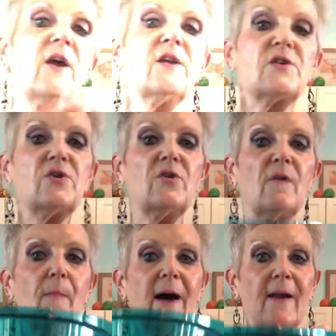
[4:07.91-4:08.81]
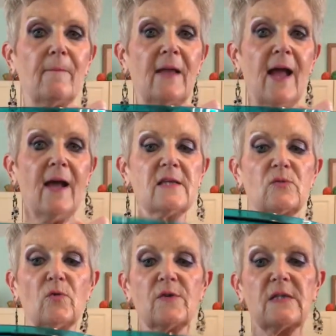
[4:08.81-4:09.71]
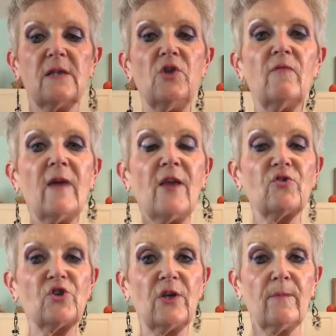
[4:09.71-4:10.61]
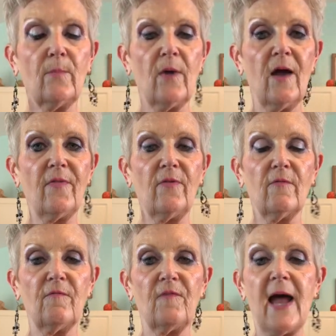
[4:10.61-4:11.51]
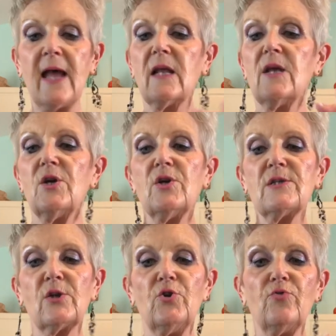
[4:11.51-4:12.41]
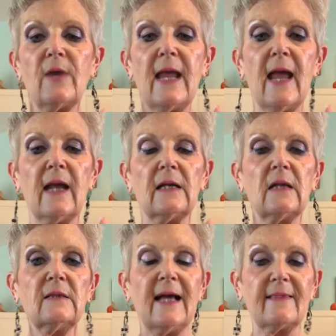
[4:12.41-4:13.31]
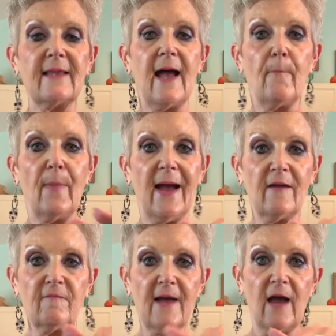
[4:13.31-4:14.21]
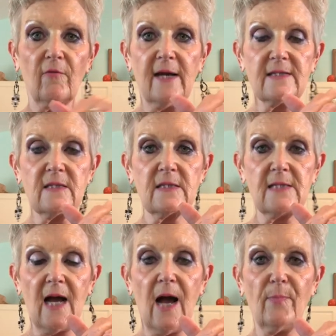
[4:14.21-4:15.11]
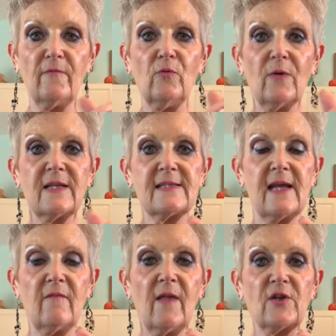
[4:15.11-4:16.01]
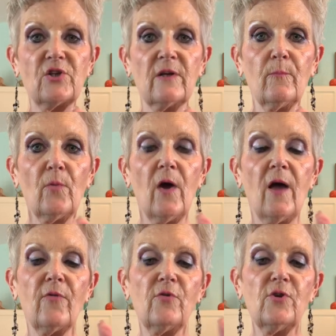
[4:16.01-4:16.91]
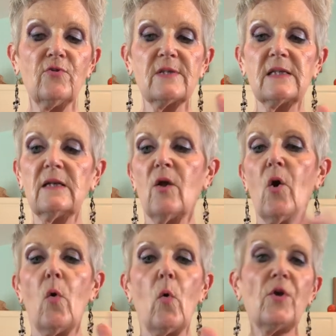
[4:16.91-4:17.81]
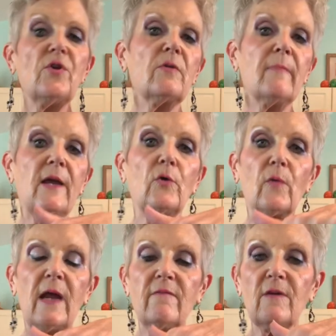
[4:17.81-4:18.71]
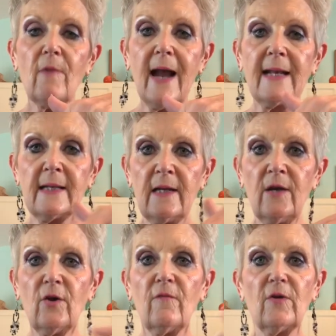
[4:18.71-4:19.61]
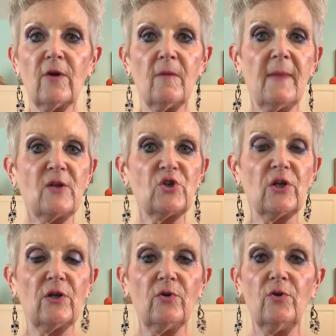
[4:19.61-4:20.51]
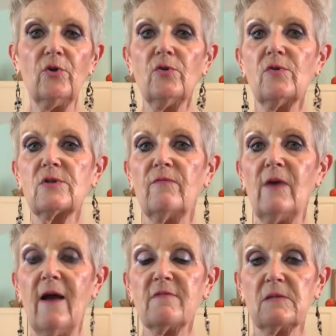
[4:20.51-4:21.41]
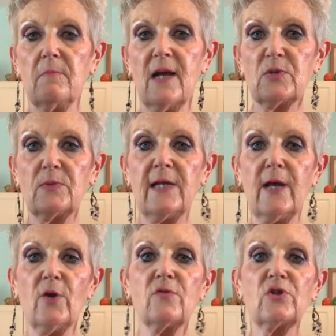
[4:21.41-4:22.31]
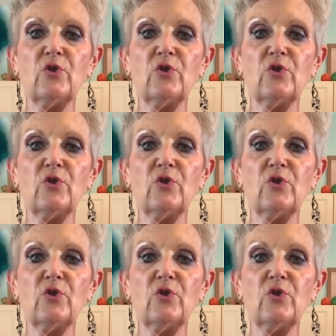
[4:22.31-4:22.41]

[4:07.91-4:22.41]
to the bottom casserole. So then you've got your chicken broth and your fat. So you can let that bad fat rise to the top if you want to save that chicken broth or use it, or you can make gravy right in here if you're going to make chicken and noodles, or if you have some mashed potatoes and you